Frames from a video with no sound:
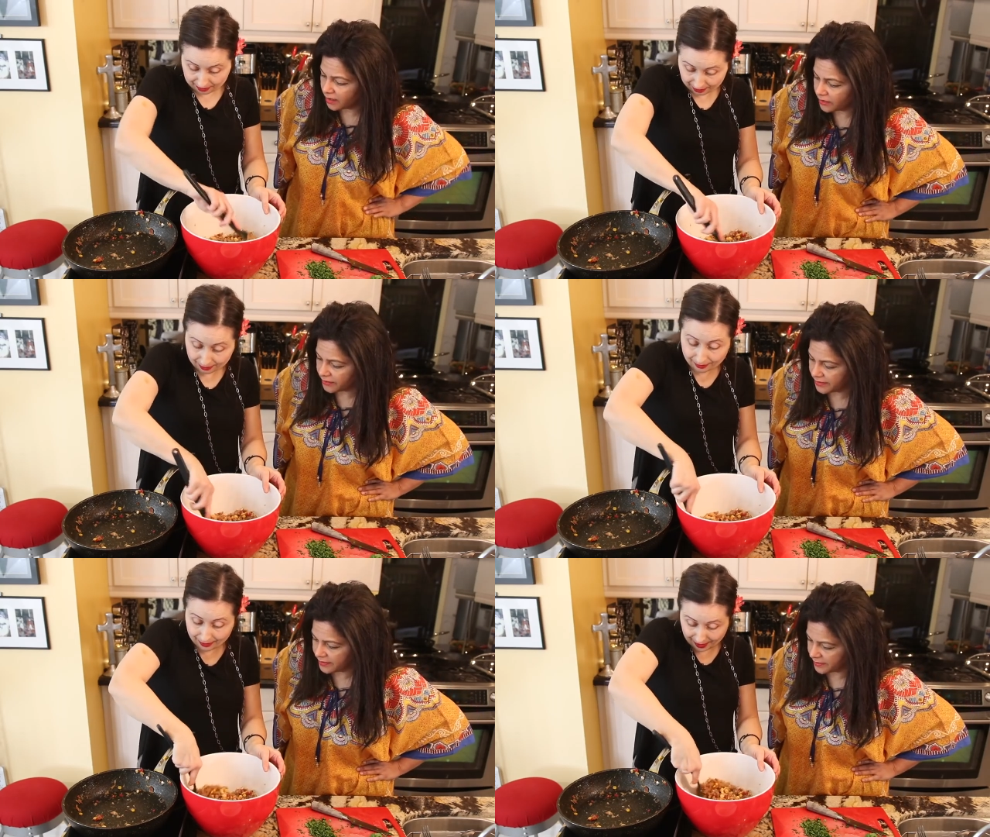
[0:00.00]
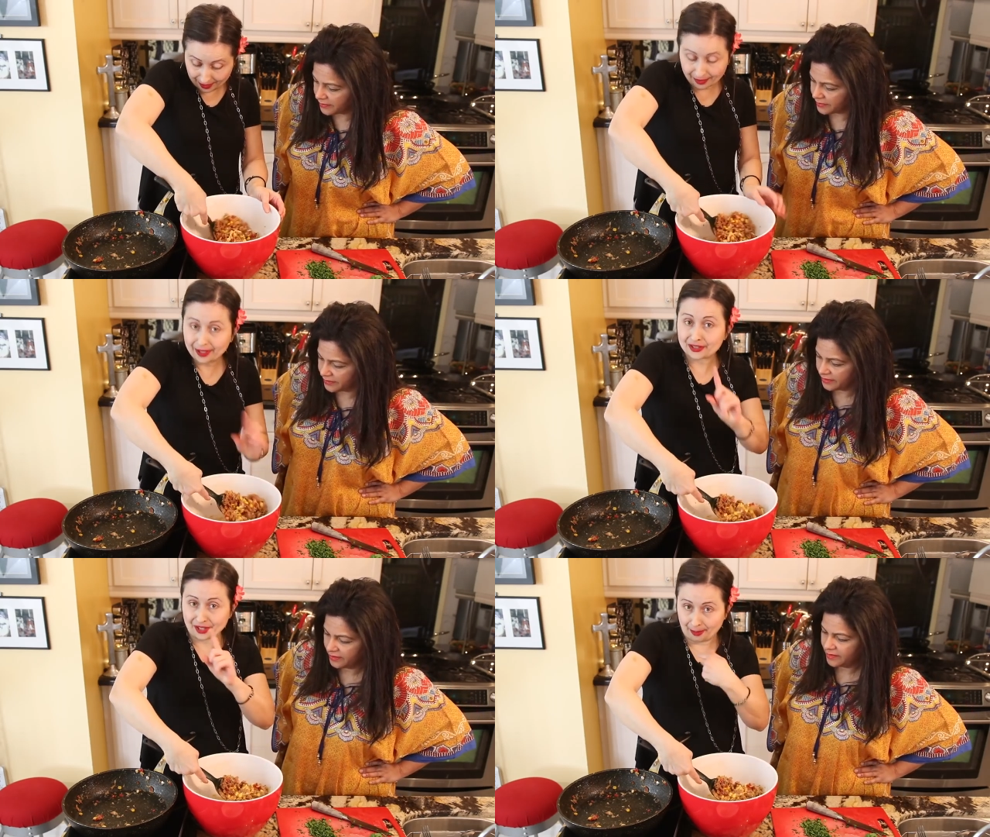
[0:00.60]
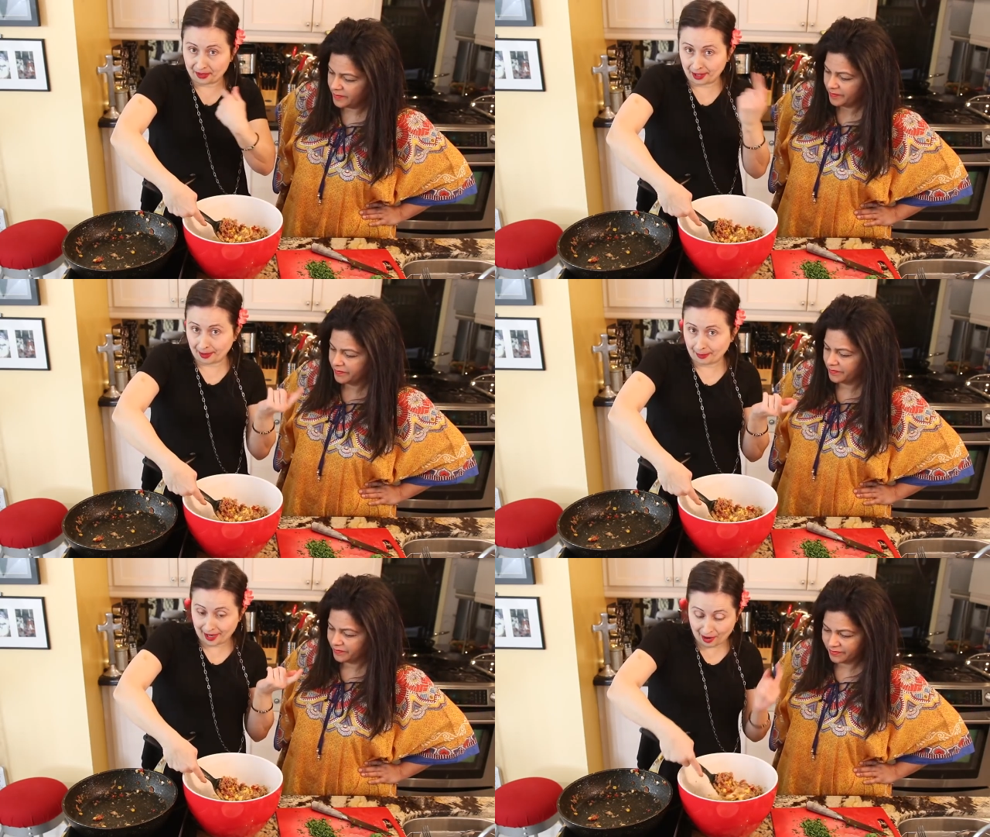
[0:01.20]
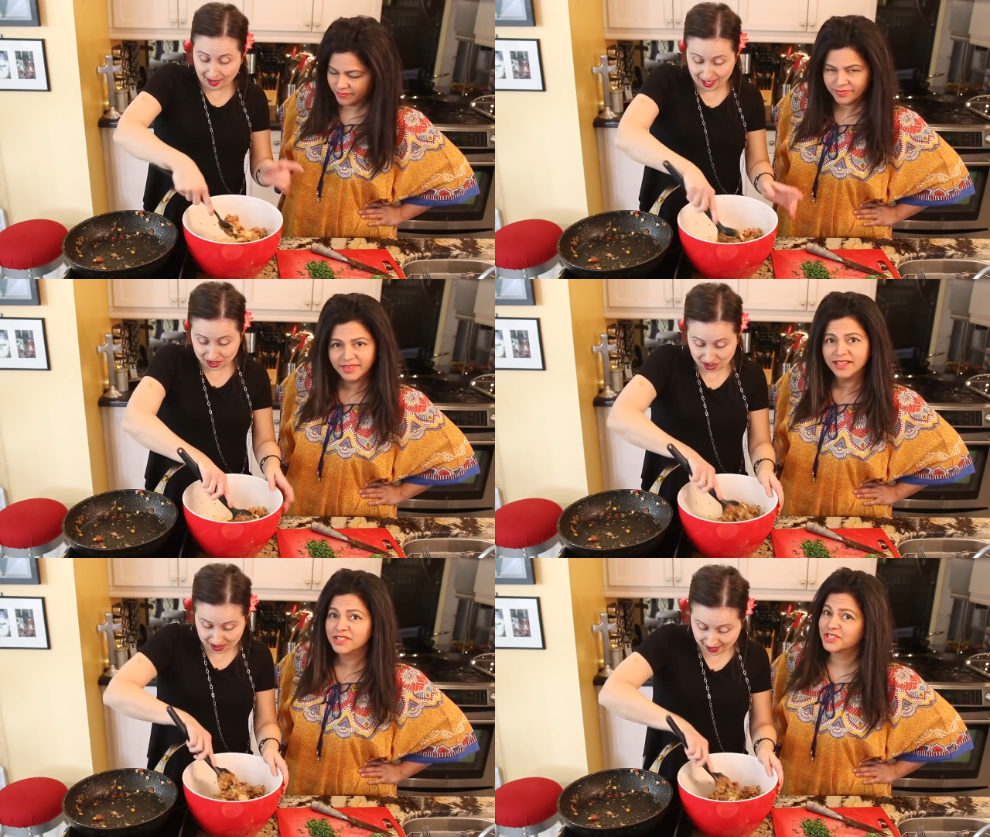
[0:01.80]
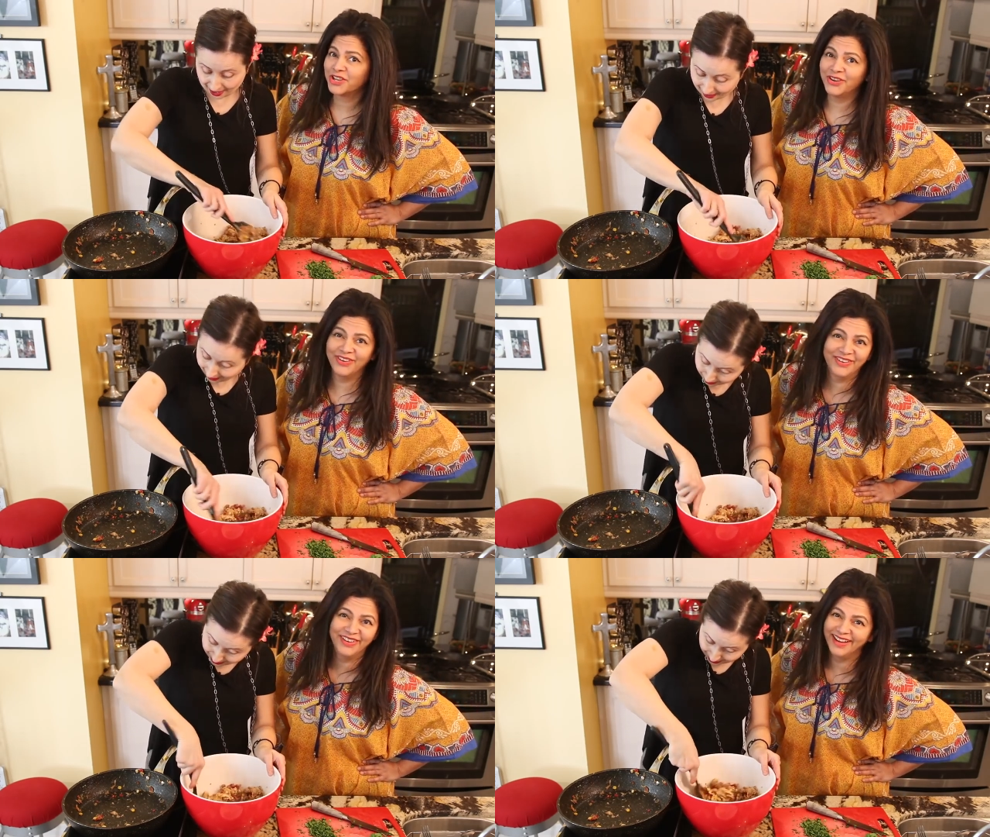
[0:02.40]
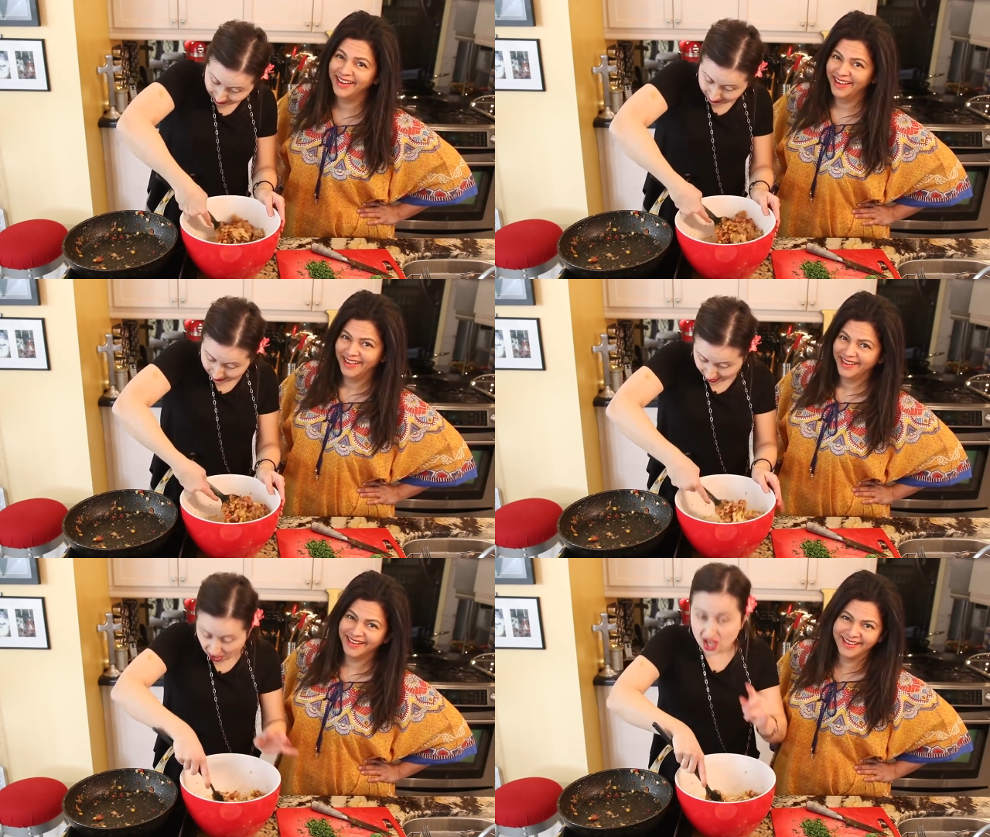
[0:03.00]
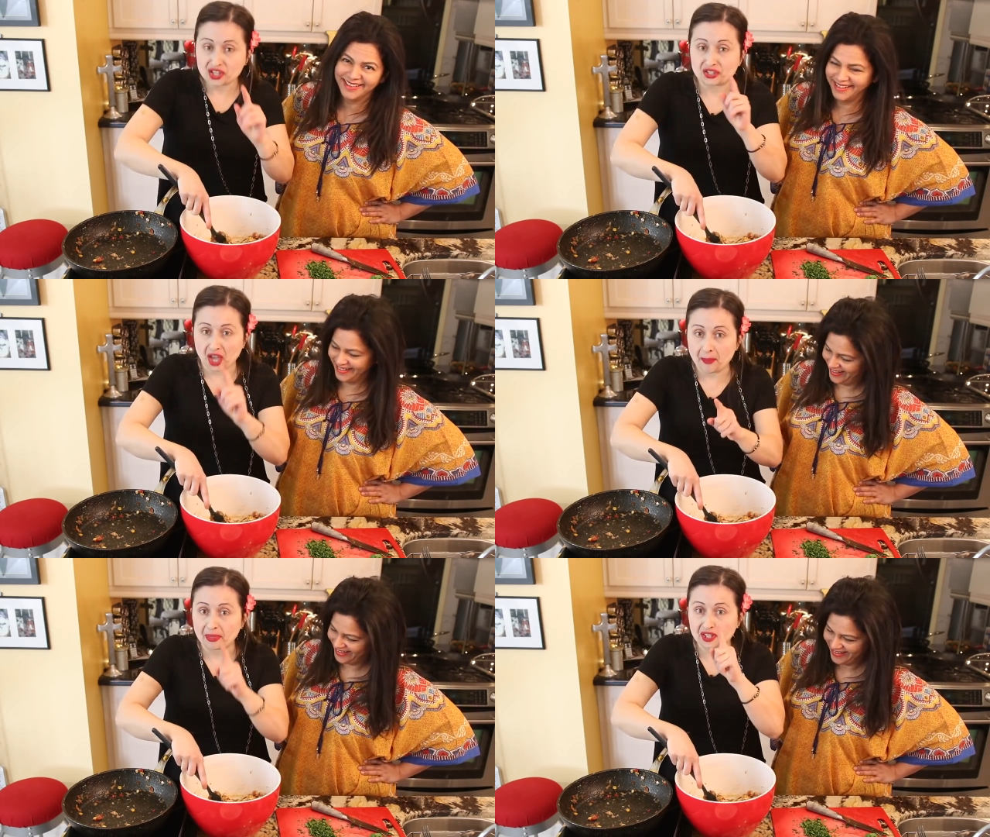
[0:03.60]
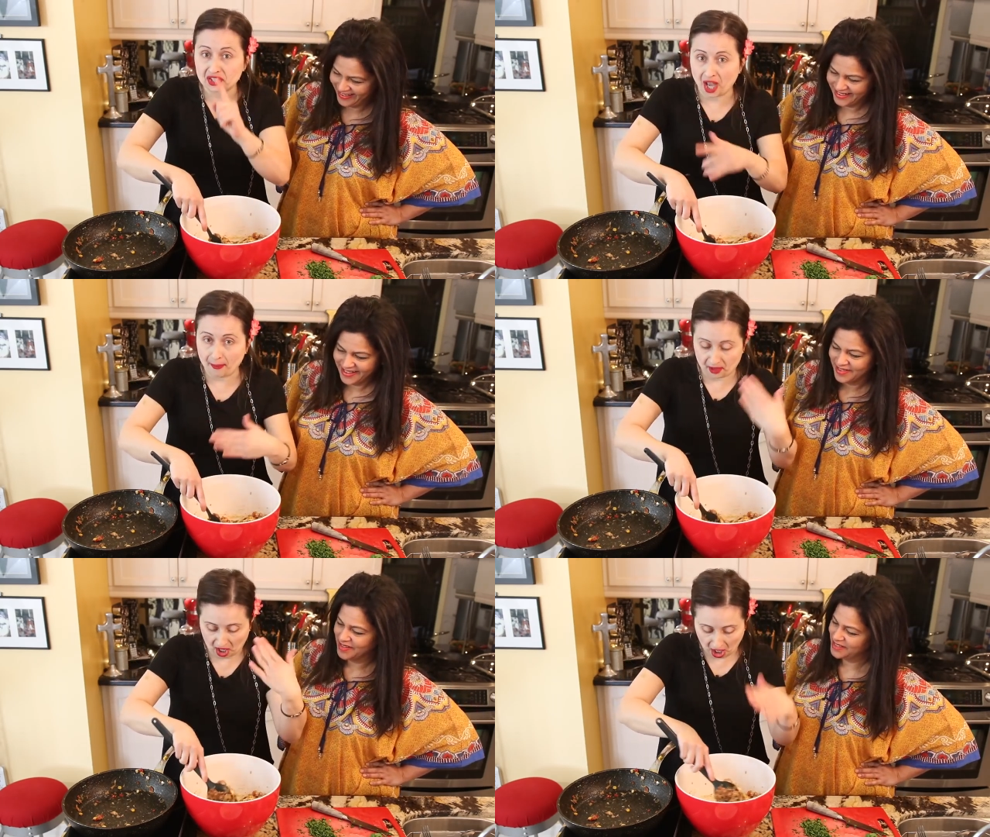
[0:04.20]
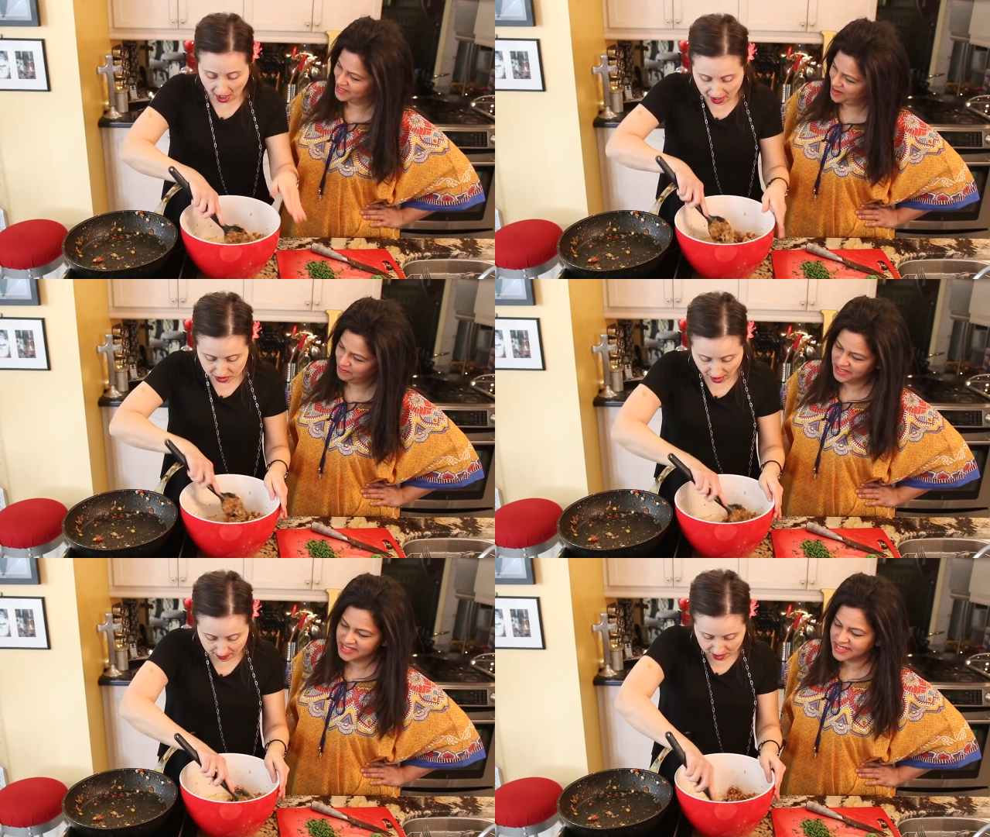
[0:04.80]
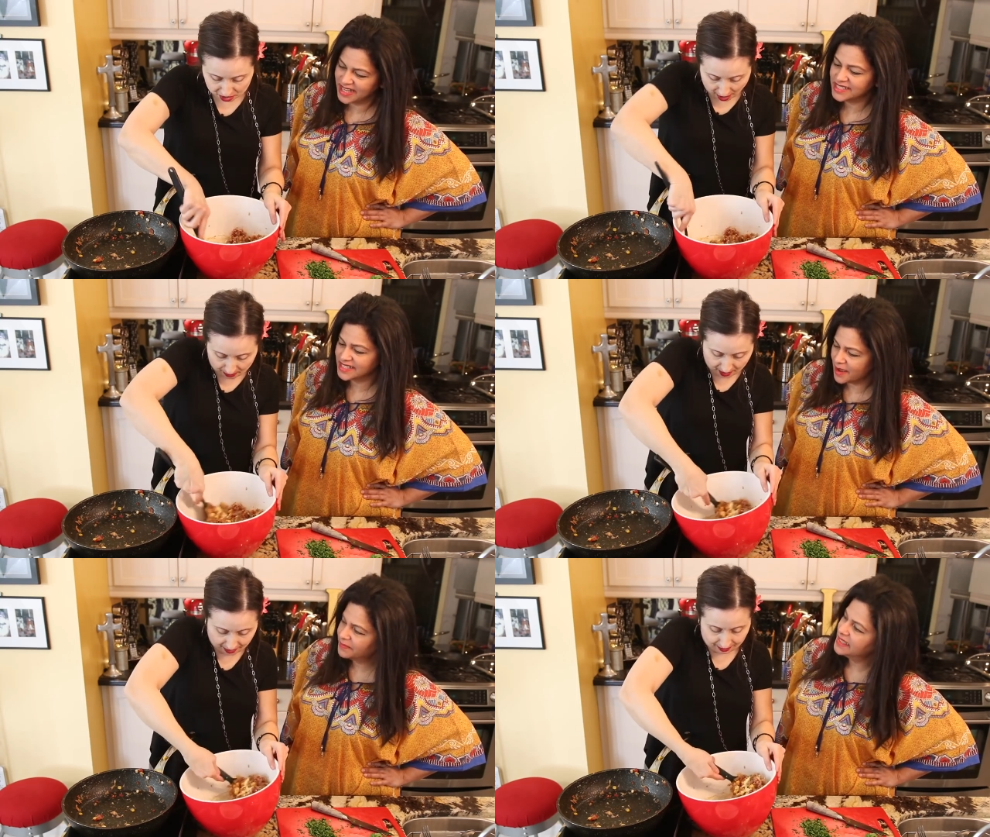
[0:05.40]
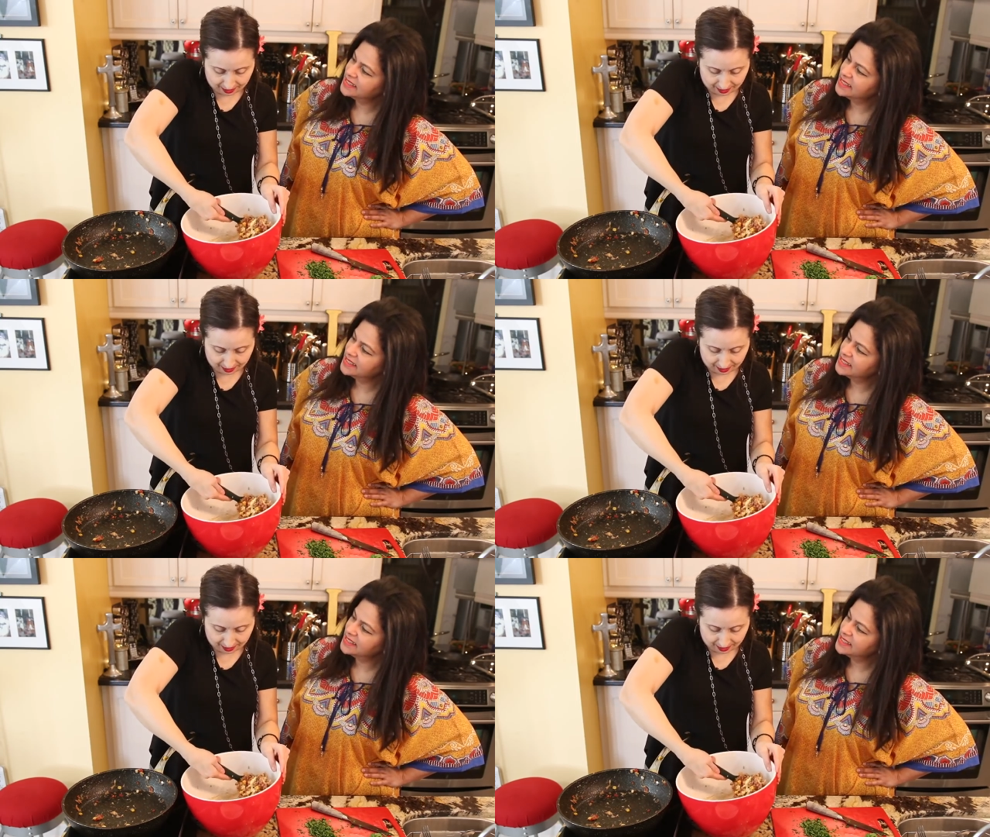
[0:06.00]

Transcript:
Speaker 1: color in mm, here. Yeah, there's something about Maria. She said, I'm telling you, something, something. I like something, something. Something,